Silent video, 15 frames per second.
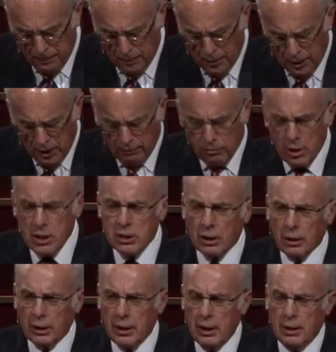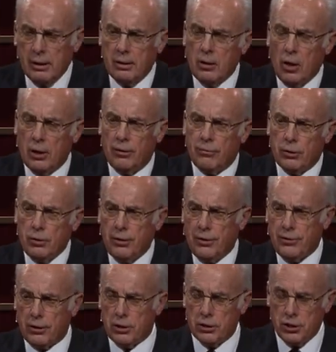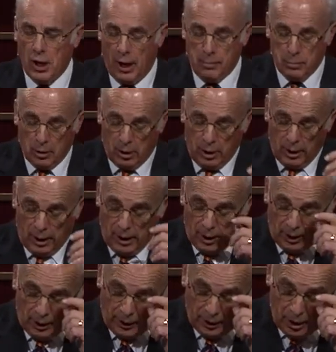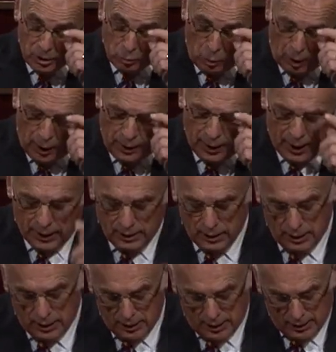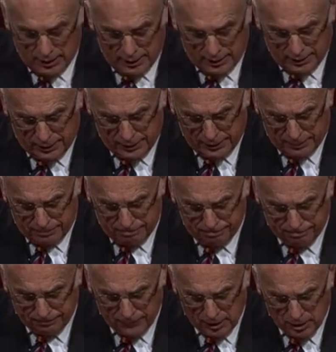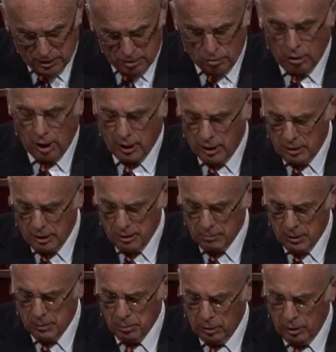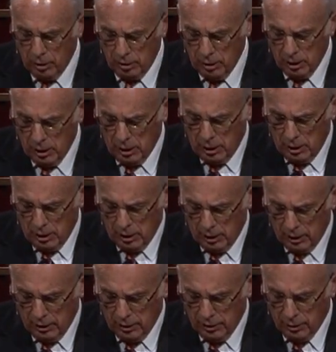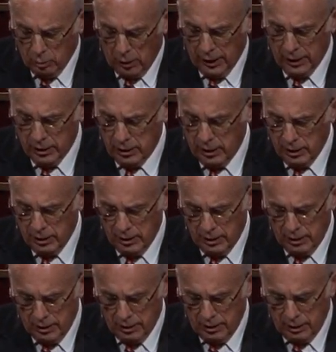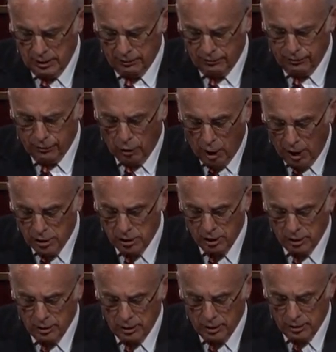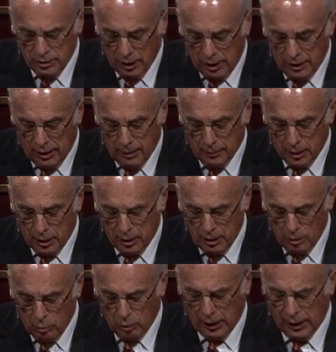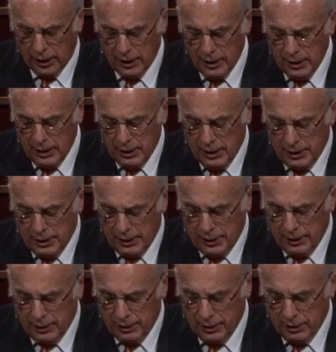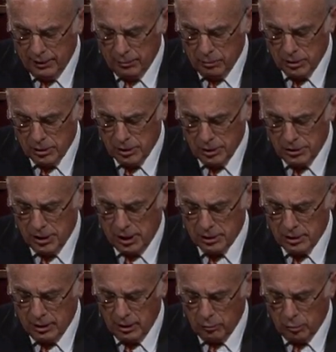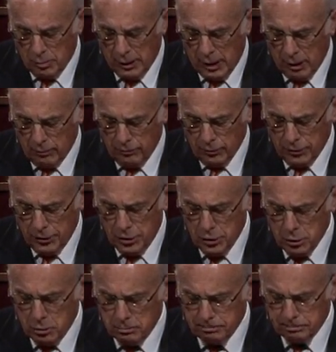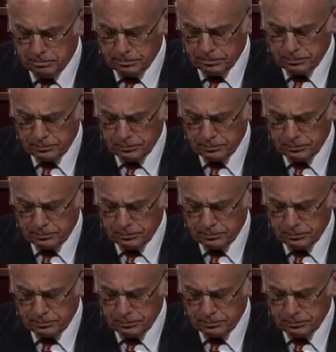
we have recently gone through the third chapter, and I, and I guess why that uh, struck people uh, the way it did in, in a fresh and, and, dynamic way, and uh, was suggested it would be helpful to you.